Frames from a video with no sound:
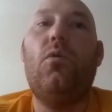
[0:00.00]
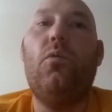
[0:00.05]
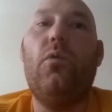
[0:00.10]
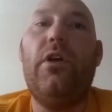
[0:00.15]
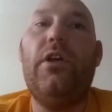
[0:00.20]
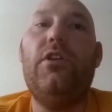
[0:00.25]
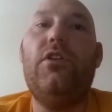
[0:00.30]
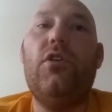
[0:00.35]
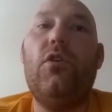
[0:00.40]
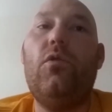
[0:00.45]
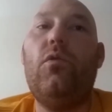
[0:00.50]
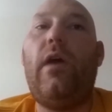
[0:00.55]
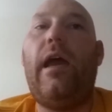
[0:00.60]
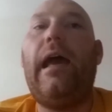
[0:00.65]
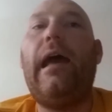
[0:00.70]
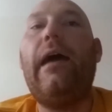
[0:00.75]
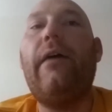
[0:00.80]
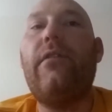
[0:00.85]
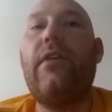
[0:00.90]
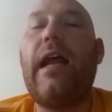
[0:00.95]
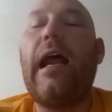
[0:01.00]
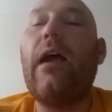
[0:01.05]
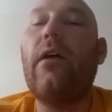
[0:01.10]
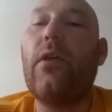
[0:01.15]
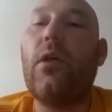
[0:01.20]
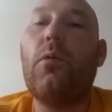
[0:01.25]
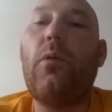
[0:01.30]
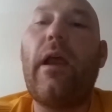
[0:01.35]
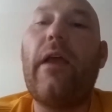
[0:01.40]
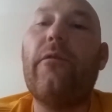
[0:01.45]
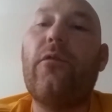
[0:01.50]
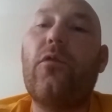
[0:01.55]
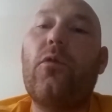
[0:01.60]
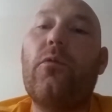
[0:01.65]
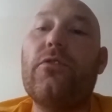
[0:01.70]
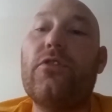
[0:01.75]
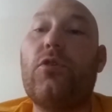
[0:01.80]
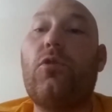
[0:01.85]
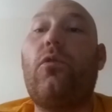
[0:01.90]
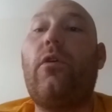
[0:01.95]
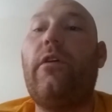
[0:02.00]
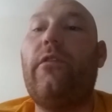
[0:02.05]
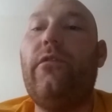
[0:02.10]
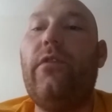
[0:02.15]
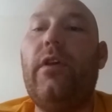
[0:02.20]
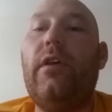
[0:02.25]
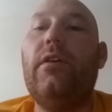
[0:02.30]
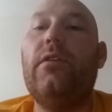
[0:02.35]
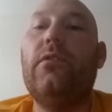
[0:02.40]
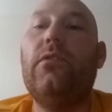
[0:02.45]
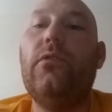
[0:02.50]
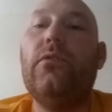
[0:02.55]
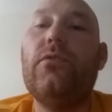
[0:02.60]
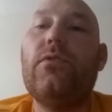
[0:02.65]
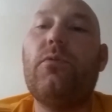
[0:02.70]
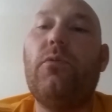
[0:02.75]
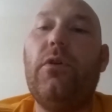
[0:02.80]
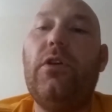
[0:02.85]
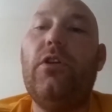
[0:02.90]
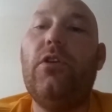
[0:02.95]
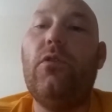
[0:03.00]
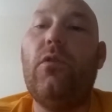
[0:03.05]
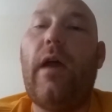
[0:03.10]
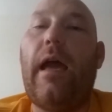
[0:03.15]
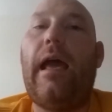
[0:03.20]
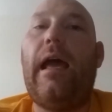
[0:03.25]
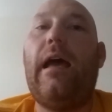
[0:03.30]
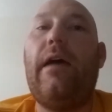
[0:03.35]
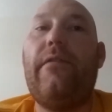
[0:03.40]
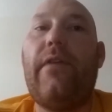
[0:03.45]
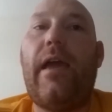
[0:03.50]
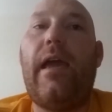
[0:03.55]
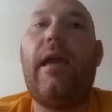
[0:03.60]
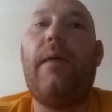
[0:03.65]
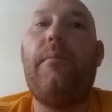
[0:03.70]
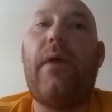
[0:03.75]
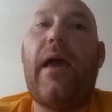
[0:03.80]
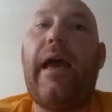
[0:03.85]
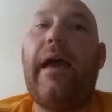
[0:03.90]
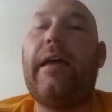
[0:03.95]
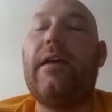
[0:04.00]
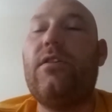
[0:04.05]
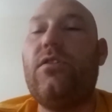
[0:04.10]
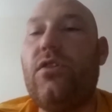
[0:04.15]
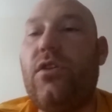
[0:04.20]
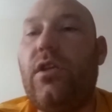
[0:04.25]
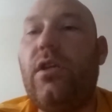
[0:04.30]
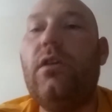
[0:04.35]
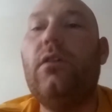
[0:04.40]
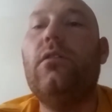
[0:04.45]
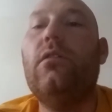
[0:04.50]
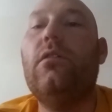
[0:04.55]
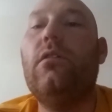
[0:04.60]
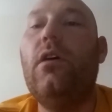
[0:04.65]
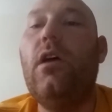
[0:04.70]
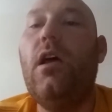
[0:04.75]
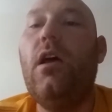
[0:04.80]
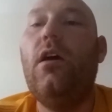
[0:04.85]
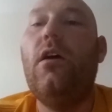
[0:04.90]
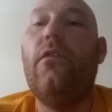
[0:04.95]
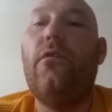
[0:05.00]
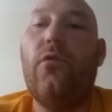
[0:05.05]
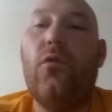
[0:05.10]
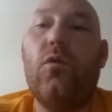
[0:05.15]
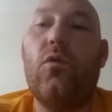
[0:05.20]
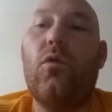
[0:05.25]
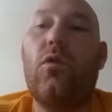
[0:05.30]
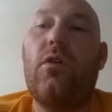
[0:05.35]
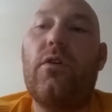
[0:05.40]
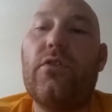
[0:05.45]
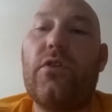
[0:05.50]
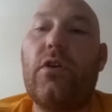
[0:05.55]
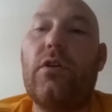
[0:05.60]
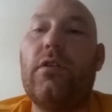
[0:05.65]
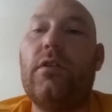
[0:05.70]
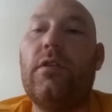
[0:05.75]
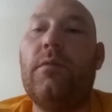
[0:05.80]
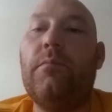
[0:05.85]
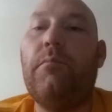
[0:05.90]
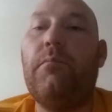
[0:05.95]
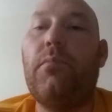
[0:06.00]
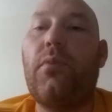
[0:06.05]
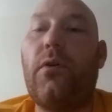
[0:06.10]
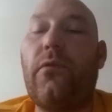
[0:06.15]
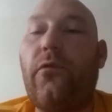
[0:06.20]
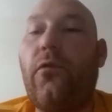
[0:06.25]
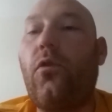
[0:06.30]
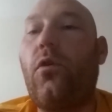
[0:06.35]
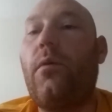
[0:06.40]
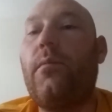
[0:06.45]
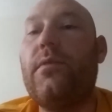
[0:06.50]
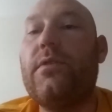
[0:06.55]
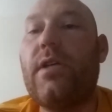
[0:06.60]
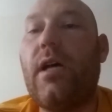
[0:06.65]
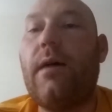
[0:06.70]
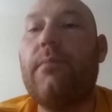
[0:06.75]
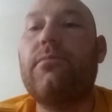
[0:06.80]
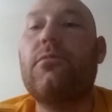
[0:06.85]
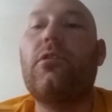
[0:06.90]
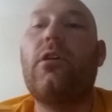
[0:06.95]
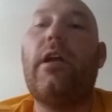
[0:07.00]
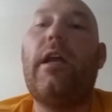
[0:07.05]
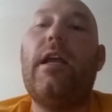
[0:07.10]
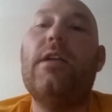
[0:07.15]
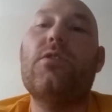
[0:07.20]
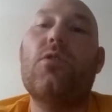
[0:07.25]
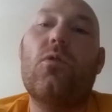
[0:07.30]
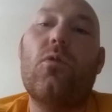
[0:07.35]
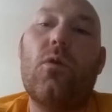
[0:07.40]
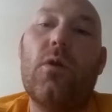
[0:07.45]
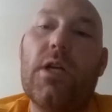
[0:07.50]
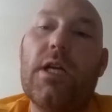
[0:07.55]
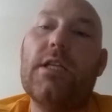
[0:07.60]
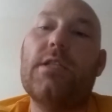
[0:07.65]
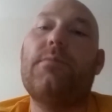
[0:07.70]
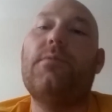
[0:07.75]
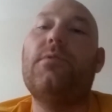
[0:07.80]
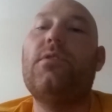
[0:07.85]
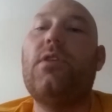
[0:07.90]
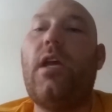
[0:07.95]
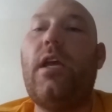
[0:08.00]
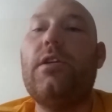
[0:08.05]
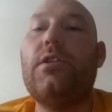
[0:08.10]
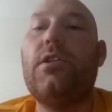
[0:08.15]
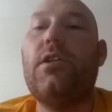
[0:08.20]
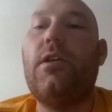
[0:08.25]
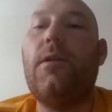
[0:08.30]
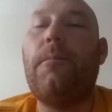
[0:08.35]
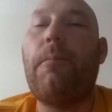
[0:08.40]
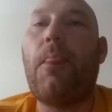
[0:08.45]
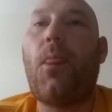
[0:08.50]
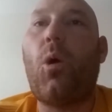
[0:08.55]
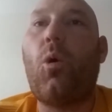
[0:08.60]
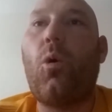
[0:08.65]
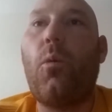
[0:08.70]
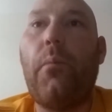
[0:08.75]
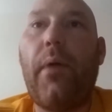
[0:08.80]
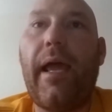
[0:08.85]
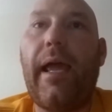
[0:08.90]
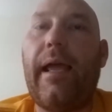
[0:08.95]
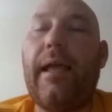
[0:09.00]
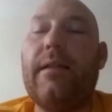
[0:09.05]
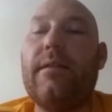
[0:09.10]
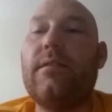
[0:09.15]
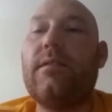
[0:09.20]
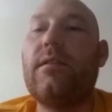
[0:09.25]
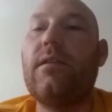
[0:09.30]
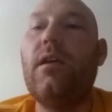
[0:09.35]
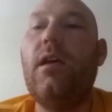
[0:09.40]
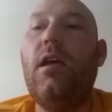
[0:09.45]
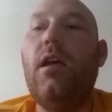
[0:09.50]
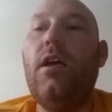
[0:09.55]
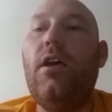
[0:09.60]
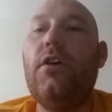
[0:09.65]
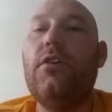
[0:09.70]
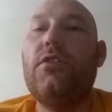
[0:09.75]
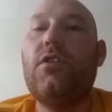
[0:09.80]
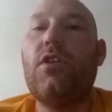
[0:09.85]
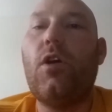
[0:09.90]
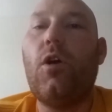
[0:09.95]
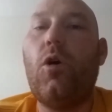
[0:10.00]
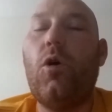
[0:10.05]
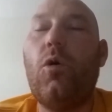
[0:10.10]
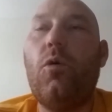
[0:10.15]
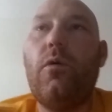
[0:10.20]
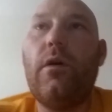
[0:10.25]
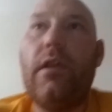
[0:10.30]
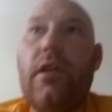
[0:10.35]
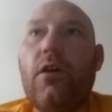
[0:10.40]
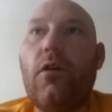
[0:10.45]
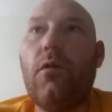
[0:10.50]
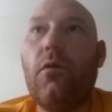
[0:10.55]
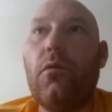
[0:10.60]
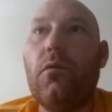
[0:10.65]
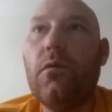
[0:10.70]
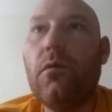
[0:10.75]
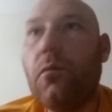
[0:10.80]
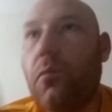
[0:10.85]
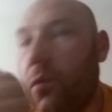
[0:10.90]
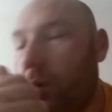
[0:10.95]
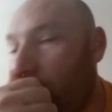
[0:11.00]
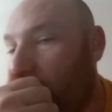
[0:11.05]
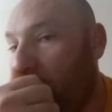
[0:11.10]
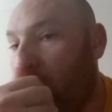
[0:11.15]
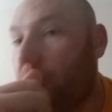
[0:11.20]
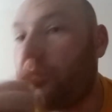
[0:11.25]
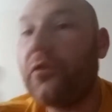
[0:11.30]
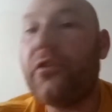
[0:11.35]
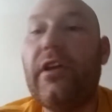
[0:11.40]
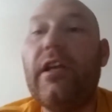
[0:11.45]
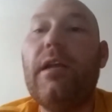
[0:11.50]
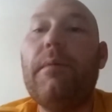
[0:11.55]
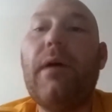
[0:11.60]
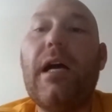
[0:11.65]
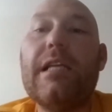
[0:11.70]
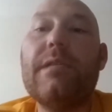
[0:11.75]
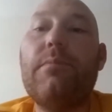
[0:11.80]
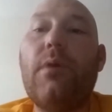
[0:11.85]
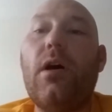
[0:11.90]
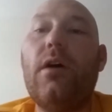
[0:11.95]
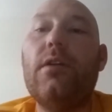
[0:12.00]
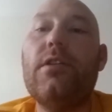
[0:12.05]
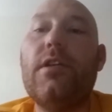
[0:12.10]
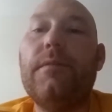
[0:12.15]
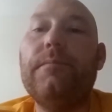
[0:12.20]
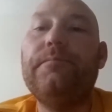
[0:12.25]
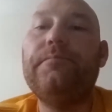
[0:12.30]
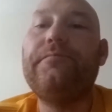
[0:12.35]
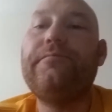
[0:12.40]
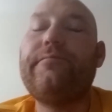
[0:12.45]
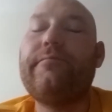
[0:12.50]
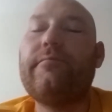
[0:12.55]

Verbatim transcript: we do have an hourly rate for restoring vehicles. We do have a package deal for certain performance upgrades or customization or paints. So, you know, we'll work with anybody's budget.